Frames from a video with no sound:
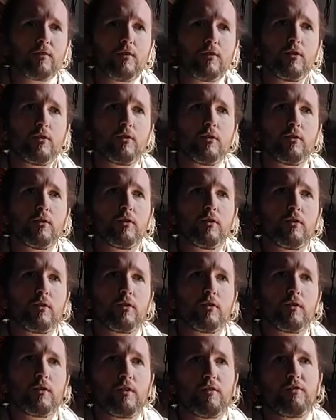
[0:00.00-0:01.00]
to
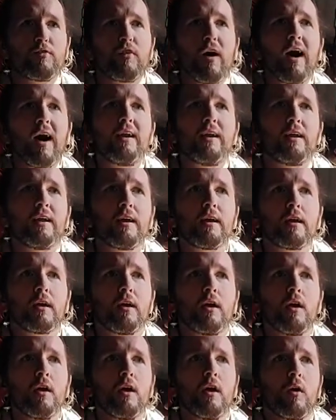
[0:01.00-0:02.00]
defining
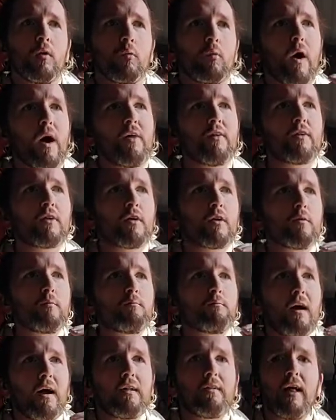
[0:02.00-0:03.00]
whether
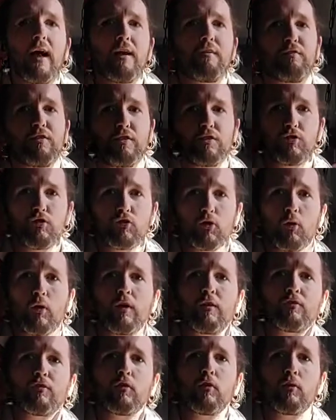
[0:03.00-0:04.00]
my life is
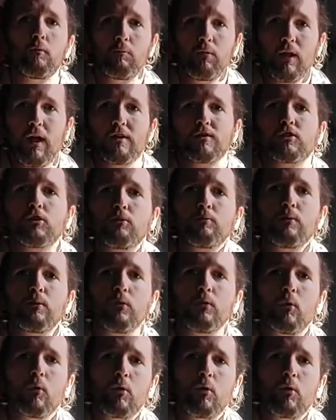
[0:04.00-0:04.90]
joyful and pleasurable,